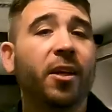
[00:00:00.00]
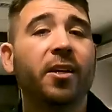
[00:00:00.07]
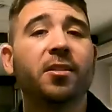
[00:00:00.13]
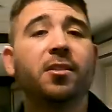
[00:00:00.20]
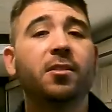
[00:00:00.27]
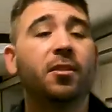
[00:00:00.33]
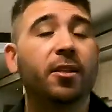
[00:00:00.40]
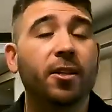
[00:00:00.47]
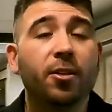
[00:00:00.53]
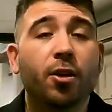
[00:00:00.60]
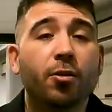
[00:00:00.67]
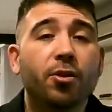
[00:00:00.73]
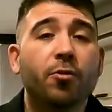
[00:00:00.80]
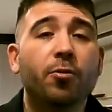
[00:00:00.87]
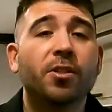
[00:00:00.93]
things, you
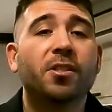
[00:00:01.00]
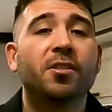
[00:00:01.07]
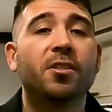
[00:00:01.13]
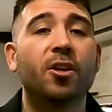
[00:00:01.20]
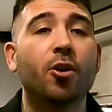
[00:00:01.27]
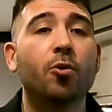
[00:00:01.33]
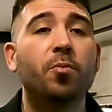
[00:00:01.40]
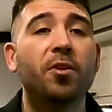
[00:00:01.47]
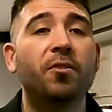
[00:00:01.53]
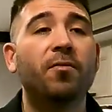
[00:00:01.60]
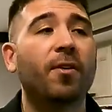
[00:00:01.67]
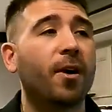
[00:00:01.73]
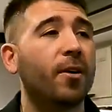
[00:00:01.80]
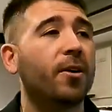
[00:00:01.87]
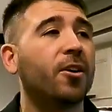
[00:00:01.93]
know, you would still be
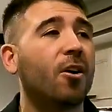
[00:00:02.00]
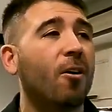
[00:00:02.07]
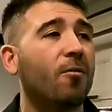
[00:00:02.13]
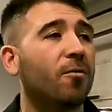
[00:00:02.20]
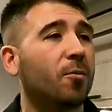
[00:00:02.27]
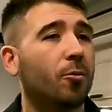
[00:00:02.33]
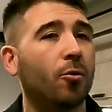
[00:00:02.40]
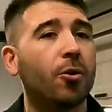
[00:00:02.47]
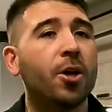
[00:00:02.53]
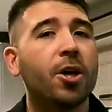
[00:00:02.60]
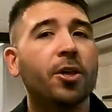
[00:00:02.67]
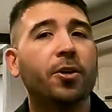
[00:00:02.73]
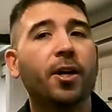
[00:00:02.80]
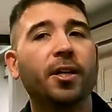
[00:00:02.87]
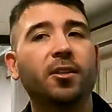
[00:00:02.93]
very comfortable.
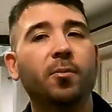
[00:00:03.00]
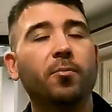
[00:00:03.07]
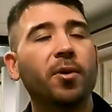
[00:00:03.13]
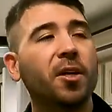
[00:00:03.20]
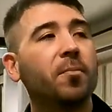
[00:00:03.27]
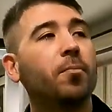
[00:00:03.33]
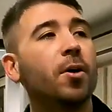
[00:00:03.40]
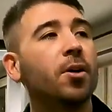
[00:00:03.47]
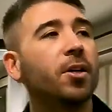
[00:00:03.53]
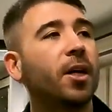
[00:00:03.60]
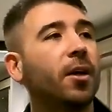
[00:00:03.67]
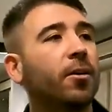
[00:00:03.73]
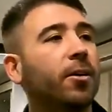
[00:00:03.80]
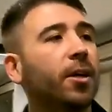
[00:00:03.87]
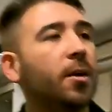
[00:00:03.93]
You got the big bunk
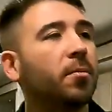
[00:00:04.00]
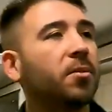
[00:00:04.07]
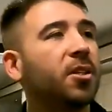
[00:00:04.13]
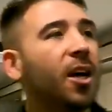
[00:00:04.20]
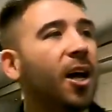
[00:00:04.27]
area up